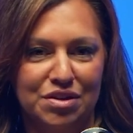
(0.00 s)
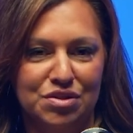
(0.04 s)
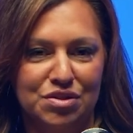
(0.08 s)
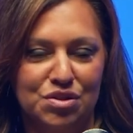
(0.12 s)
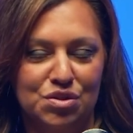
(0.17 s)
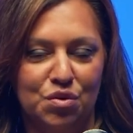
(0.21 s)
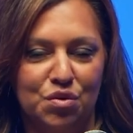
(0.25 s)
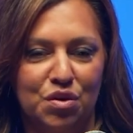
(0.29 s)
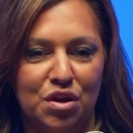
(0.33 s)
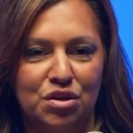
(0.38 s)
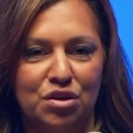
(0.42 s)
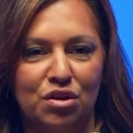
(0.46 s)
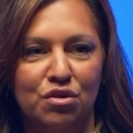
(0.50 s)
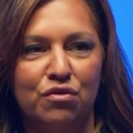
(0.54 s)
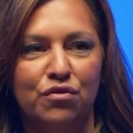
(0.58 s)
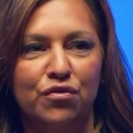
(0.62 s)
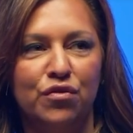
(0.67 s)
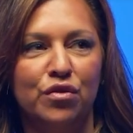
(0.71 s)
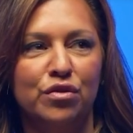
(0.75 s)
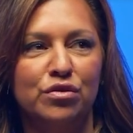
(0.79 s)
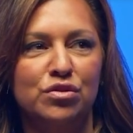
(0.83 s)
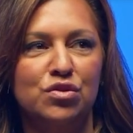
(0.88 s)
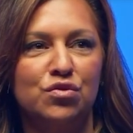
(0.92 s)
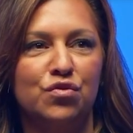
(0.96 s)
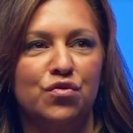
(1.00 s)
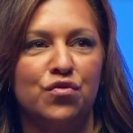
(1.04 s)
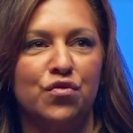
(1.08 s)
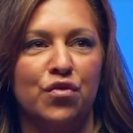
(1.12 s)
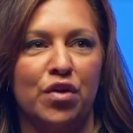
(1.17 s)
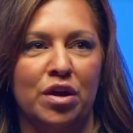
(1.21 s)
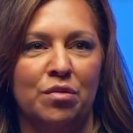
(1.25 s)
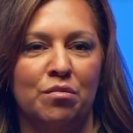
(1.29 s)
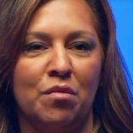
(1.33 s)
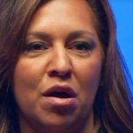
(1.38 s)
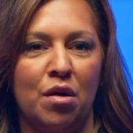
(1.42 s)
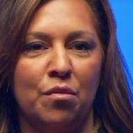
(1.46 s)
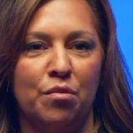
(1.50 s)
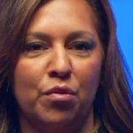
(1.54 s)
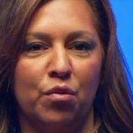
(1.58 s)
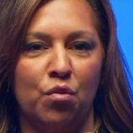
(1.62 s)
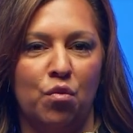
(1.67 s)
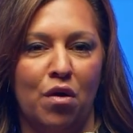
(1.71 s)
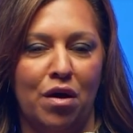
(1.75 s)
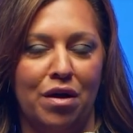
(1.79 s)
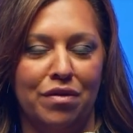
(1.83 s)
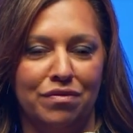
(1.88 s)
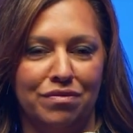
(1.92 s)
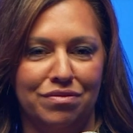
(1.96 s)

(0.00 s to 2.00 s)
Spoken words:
So can you first frame up what